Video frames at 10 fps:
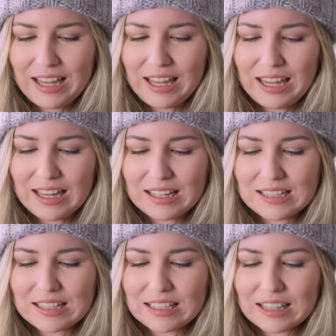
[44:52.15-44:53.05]

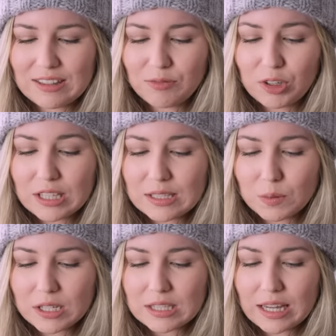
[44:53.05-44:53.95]
And for these
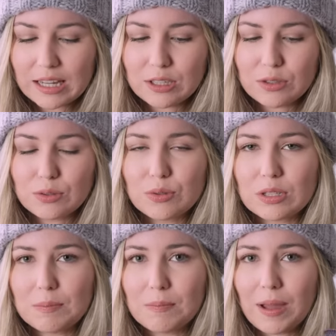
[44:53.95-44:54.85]
ones I
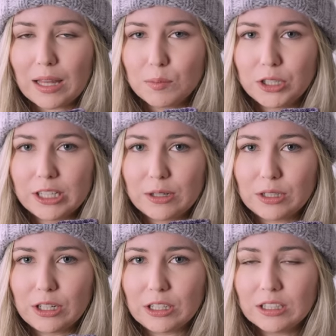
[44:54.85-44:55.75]
used Malabrigo
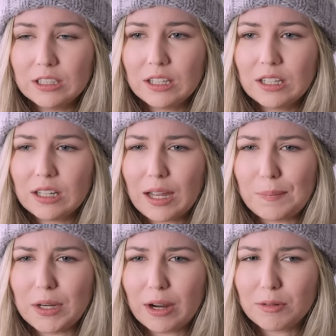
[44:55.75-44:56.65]
yarn.
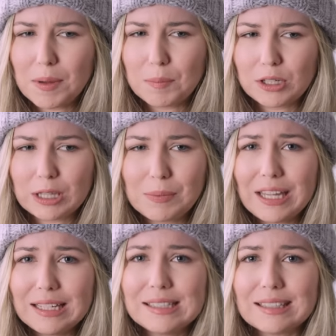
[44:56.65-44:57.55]
I'm not remembering the
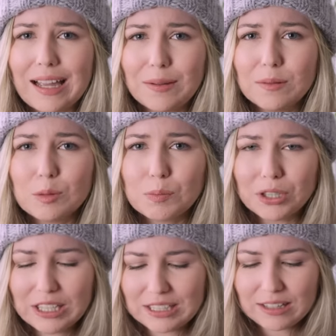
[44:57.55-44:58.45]
base, I will
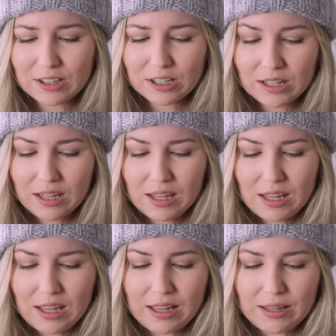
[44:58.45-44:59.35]
put it here,
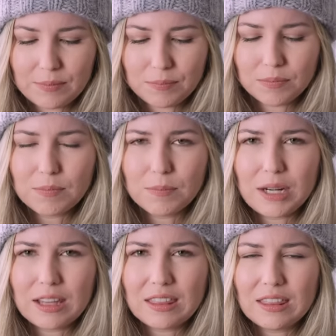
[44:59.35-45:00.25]
um, but
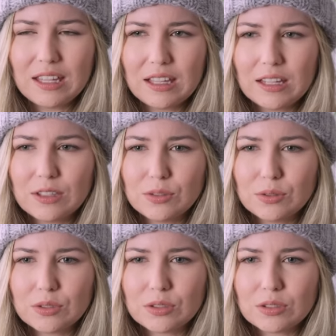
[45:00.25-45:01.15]
I think I
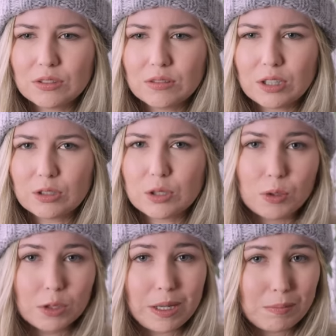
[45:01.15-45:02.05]
used their
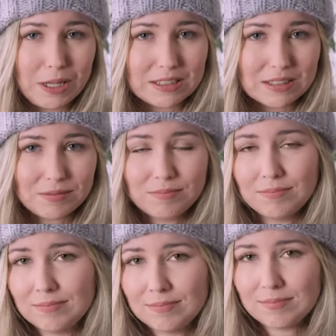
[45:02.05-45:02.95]
sport weight base,
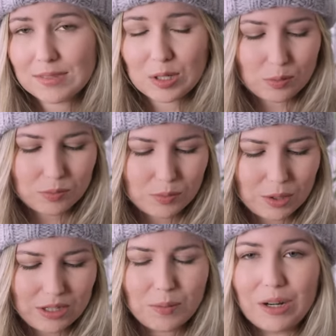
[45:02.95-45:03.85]
so
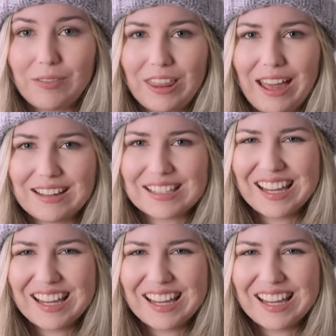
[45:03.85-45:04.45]
what, whatever that is.